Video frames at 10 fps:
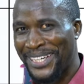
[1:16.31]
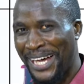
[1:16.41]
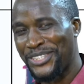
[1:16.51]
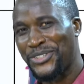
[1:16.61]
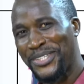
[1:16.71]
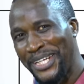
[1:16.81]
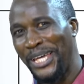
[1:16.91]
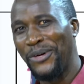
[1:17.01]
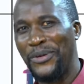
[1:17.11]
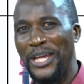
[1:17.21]
And
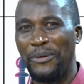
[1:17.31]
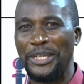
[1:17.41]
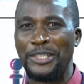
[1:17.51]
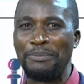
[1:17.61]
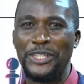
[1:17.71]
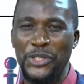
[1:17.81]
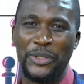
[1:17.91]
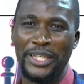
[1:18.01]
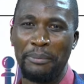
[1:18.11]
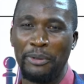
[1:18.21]
today we are going to be
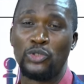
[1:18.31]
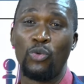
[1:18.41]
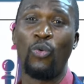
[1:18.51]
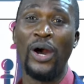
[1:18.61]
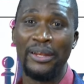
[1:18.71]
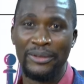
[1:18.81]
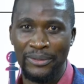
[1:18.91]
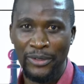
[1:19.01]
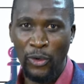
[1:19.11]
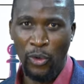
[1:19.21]
talking about
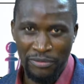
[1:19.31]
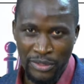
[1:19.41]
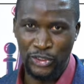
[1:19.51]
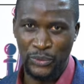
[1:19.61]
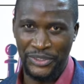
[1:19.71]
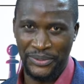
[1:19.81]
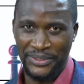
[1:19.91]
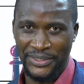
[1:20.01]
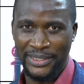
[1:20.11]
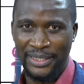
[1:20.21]
one of those
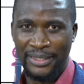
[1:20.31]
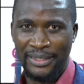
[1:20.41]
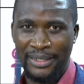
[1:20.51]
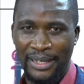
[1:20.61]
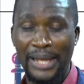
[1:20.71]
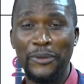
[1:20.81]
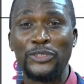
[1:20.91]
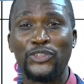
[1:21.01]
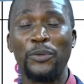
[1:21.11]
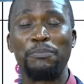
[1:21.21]
reasons and
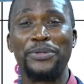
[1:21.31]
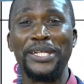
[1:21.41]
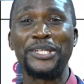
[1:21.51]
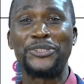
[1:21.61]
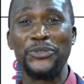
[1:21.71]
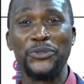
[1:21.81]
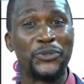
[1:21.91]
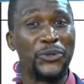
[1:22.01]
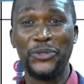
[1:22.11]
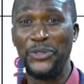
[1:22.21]
also bring to you
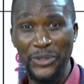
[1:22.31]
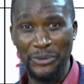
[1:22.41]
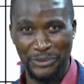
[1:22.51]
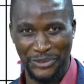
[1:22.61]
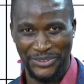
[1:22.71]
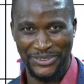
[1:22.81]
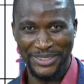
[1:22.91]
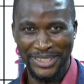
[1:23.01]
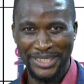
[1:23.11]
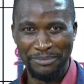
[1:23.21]
good news,
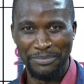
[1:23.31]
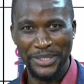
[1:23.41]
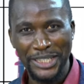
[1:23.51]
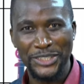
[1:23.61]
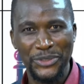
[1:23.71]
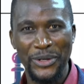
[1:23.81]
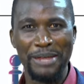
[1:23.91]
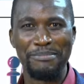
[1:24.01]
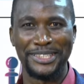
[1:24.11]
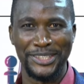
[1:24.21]
bring to you a
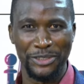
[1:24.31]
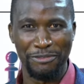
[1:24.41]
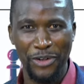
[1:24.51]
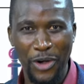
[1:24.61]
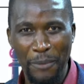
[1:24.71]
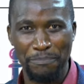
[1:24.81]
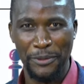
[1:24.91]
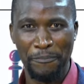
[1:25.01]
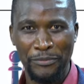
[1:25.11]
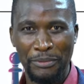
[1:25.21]
message of hope,
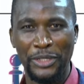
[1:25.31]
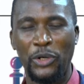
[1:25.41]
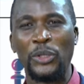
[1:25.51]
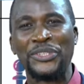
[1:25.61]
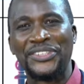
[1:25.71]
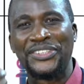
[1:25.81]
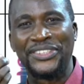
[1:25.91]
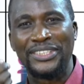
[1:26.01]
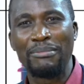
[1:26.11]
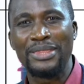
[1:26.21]
because
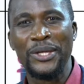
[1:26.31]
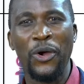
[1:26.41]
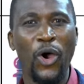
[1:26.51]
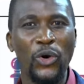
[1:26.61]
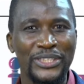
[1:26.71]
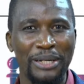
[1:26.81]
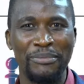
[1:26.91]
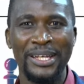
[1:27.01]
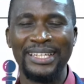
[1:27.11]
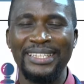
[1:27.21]
something
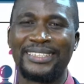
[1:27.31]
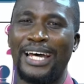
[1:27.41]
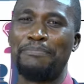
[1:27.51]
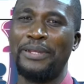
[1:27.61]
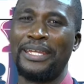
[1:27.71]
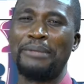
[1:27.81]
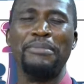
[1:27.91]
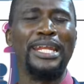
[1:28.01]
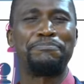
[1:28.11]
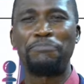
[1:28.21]
awesome is happening.
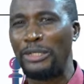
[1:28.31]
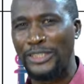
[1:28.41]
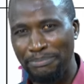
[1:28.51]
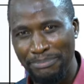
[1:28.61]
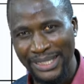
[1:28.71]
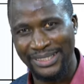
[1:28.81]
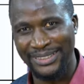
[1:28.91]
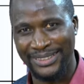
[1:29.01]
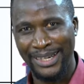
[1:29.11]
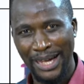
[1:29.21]
Many
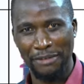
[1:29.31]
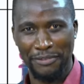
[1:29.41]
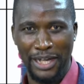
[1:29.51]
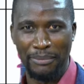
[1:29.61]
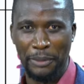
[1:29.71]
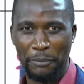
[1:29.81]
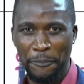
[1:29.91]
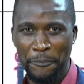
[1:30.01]
possibilities have come up.